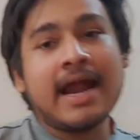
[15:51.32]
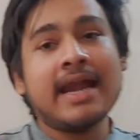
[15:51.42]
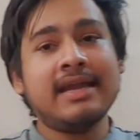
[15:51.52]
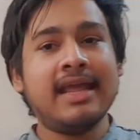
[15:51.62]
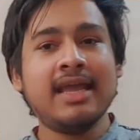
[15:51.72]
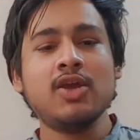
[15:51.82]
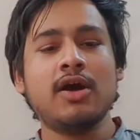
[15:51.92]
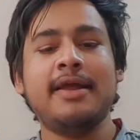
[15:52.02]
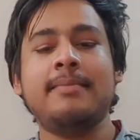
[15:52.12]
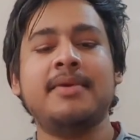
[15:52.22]
take your
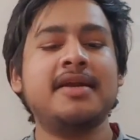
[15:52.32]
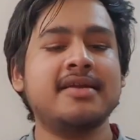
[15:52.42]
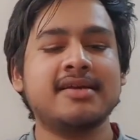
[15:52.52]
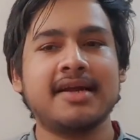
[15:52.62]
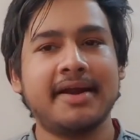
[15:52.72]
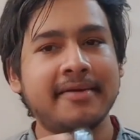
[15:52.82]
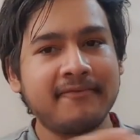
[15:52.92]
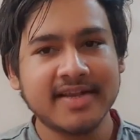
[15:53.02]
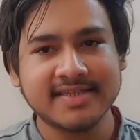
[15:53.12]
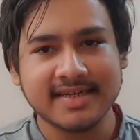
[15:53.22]
helmet and
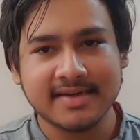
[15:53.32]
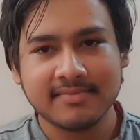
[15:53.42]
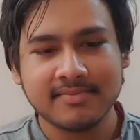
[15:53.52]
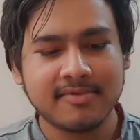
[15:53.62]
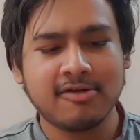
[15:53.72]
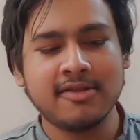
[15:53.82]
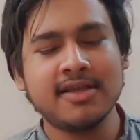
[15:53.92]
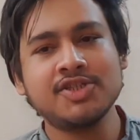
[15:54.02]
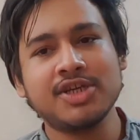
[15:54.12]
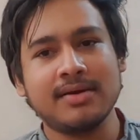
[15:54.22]
fix it on the
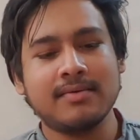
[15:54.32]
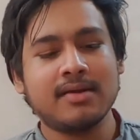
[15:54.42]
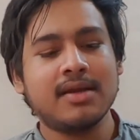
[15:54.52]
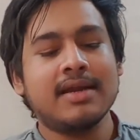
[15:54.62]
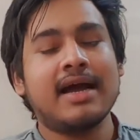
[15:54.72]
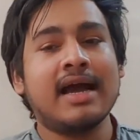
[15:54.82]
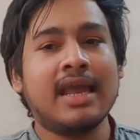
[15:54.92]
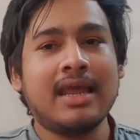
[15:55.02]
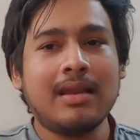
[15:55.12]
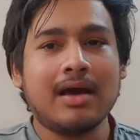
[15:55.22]
chin.
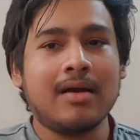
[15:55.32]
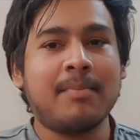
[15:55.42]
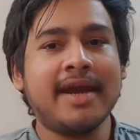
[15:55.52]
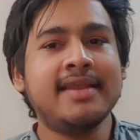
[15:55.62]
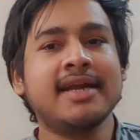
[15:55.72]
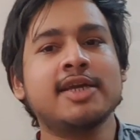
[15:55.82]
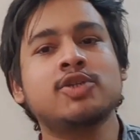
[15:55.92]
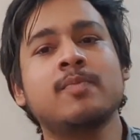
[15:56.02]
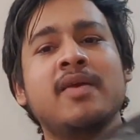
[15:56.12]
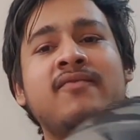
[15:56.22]
Again, mind that it
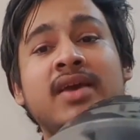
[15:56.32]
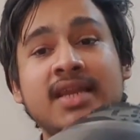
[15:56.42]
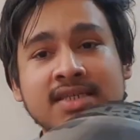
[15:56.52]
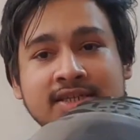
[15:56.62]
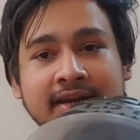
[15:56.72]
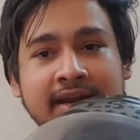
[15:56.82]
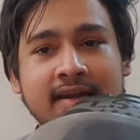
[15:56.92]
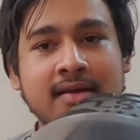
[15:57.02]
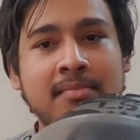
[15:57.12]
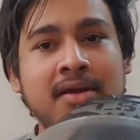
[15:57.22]
should be very straight,
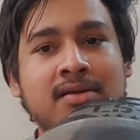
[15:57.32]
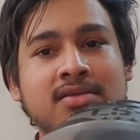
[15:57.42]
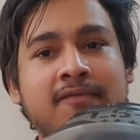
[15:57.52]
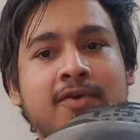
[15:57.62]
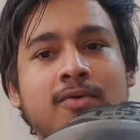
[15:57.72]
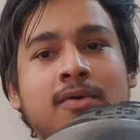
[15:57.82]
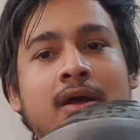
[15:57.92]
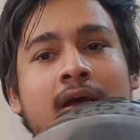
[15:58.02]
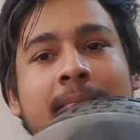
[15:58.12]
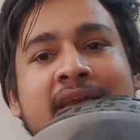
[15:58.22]
because if you
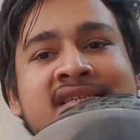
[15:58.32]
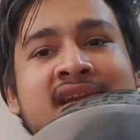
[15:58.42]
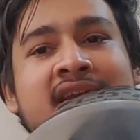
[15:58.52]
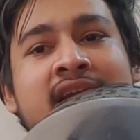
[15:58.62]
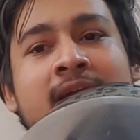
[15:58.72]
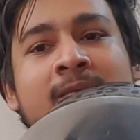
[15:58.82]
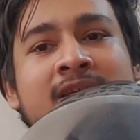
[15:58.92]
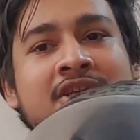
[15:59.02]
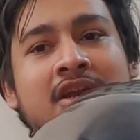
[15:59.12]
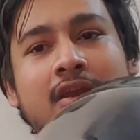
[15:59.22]
place in a tilted
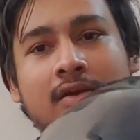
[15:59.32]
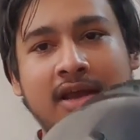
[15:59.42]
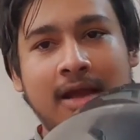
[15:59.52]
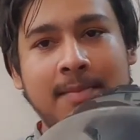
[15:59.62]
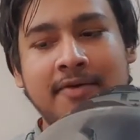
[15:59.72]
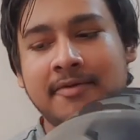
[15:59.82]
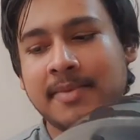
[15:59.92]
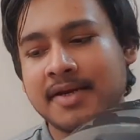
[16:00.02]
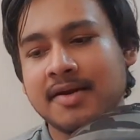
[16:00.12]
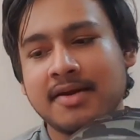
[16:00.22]
position, your camera will be
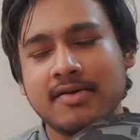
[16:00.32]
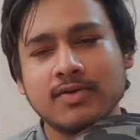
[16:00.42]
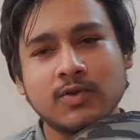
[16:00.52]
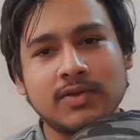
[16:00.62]
tilted, so